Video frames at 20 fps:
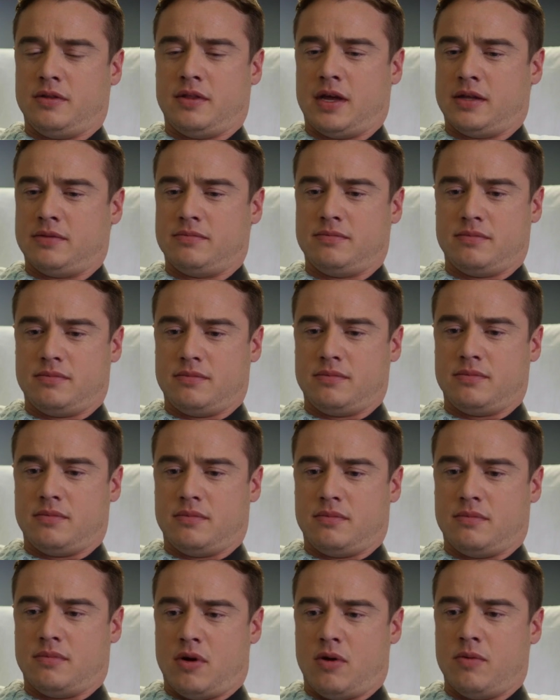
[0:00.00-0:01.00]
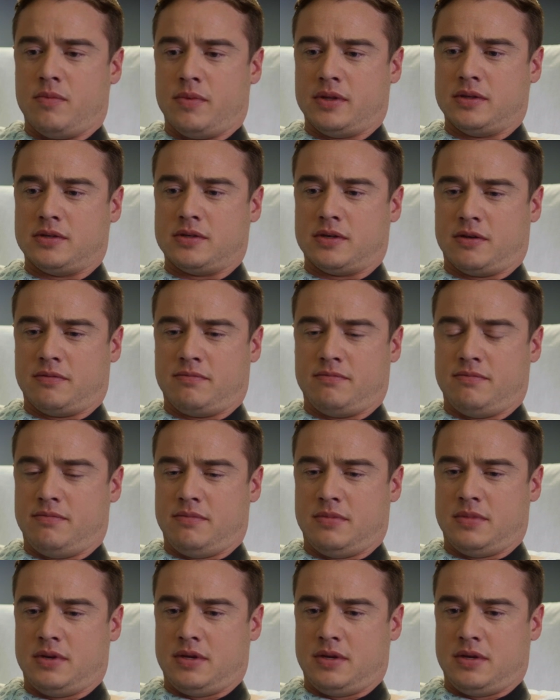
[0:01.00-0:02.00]
In that moment, I
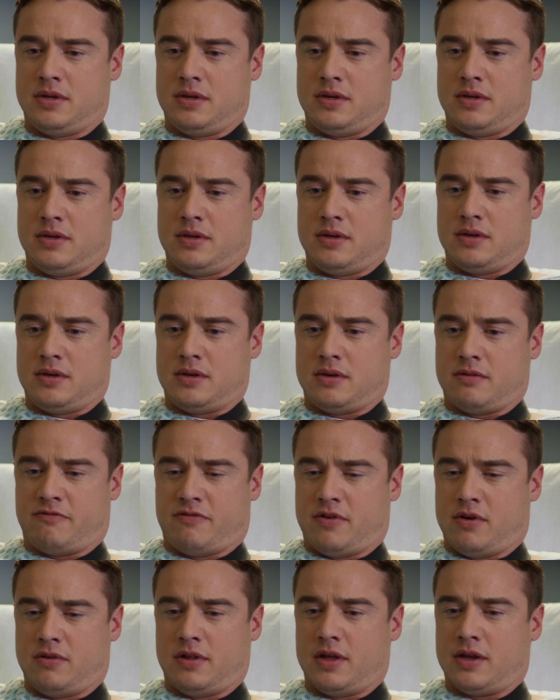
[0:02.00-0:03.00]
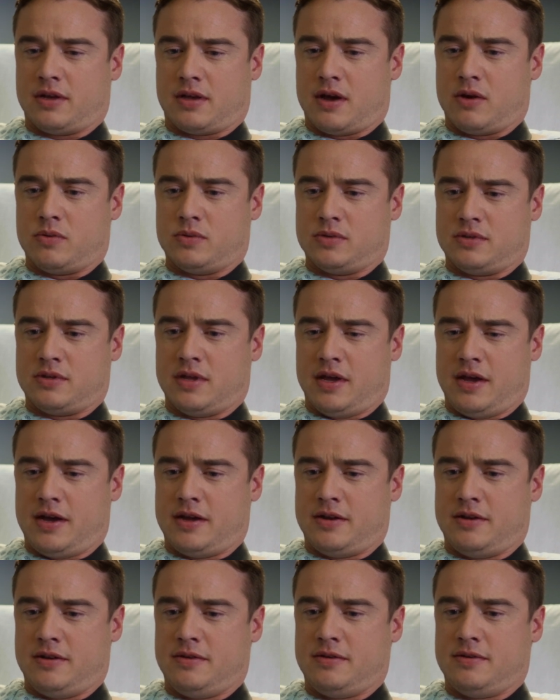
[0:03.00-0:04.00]
felt like I was
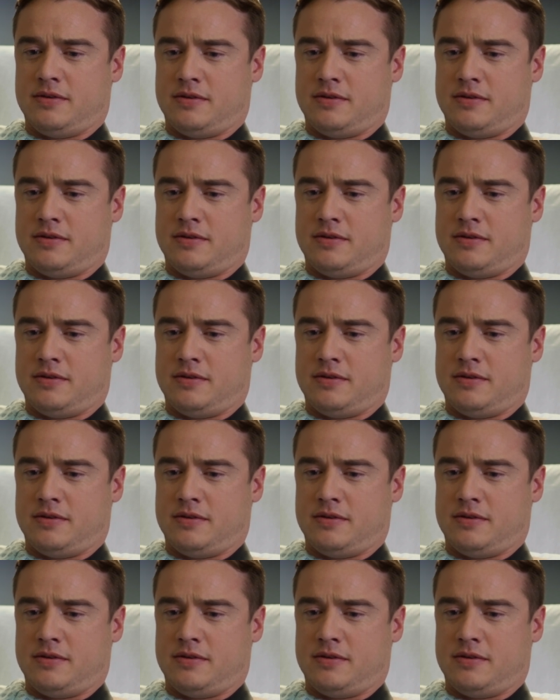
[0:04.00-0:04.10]
dead.